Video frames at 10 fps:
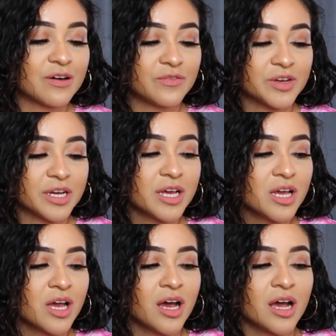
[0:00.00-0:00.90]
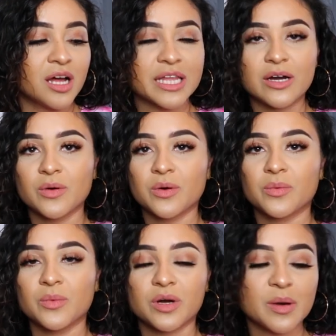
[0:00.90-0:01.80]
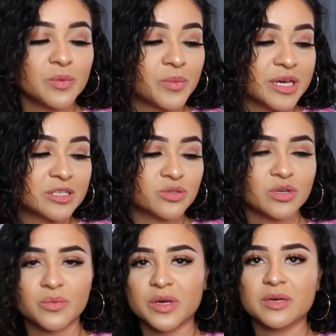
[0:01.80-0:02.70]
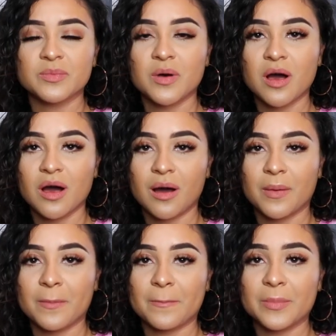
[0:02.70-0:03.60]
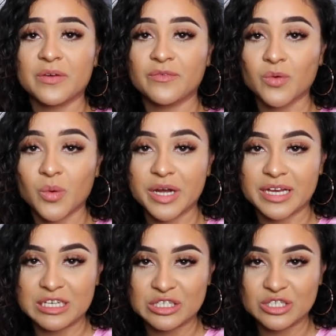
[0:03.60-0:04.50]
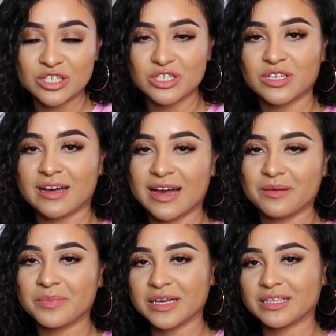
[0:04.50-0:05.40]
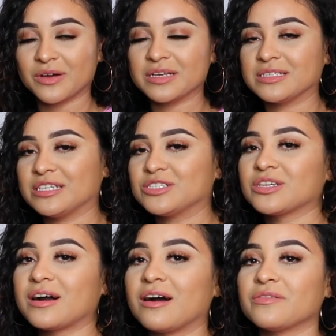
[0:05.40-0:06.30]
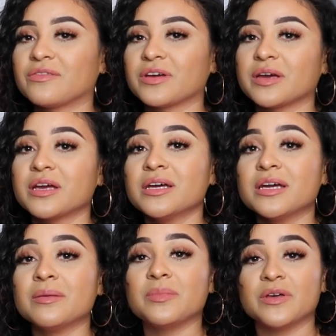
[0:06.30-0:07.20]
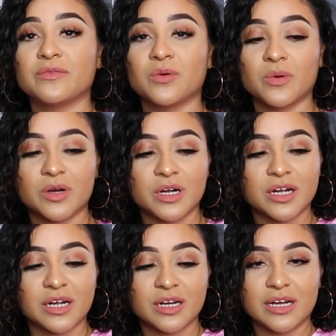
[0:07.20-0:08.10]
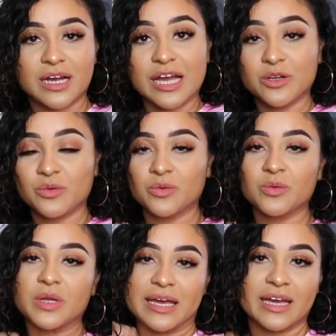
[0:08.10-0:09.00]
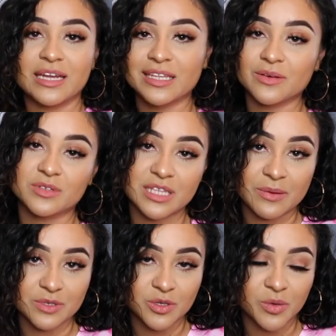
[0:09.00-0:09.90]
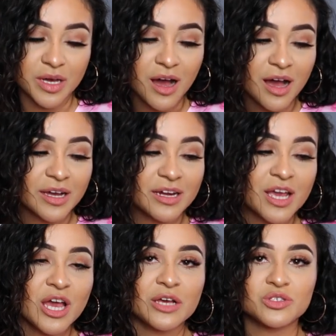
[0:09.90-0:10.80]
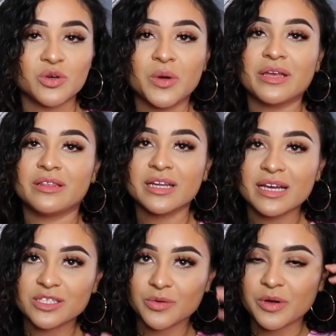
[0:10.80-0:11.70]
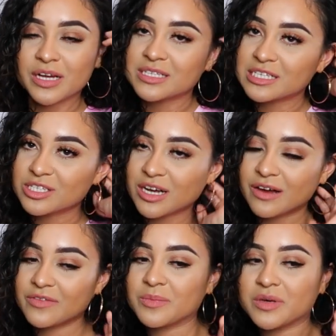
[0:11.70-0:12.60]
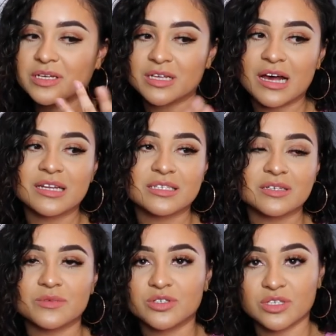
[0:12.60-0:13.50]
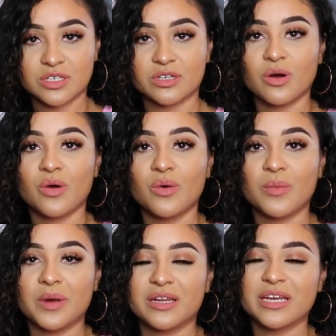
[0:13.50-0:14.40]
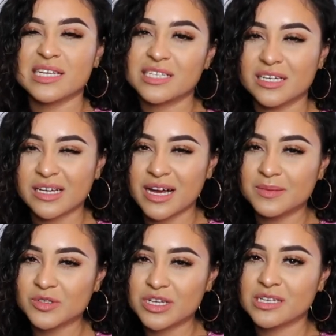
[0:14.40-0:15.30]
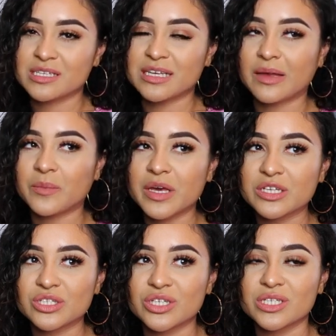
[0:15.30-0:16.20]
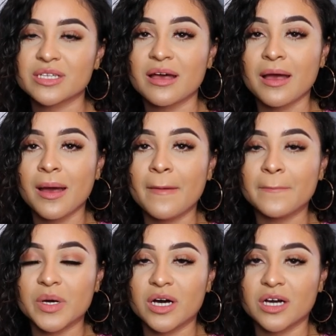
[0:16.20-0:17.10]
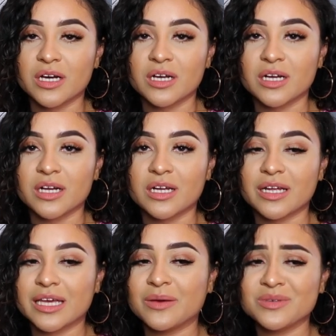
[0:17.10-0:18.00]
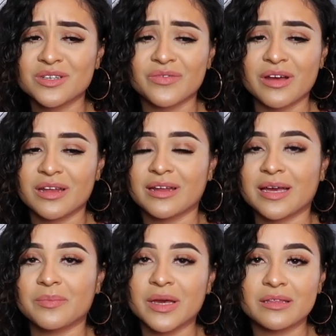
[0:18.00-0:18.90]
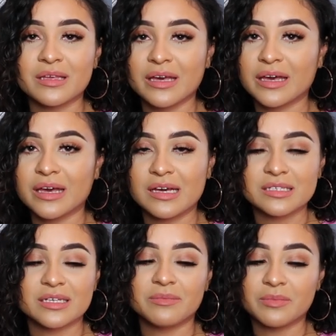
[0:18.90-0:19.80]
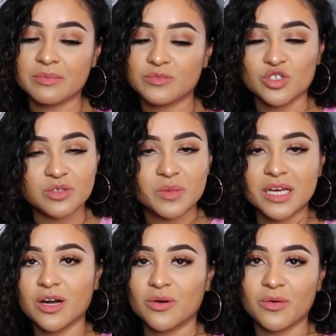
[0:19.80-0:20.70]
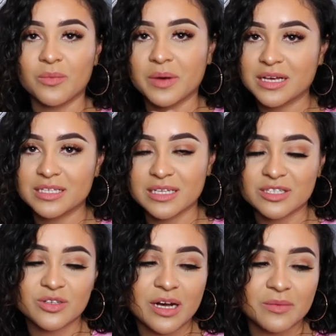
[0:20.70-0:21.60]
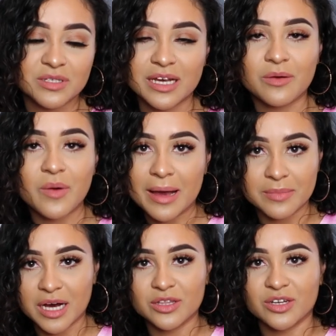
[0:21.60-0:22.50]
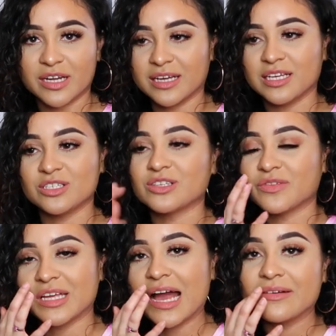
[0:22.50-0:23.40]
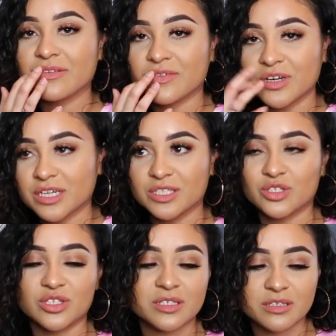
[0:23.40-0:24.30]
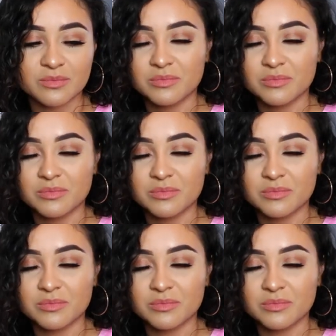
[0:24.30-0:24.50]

outfit like a couple weeks or a week um, before Easter. So I had picked out his Easter outfit before I knew like anything was, that was going on. So he didn't get to wear his Easter outfit because honestly we just did home and yes I could have got him dressed and take pictures but he was already like painting eggs and just being a whole mess. So I was like why bother like he's already having fun and just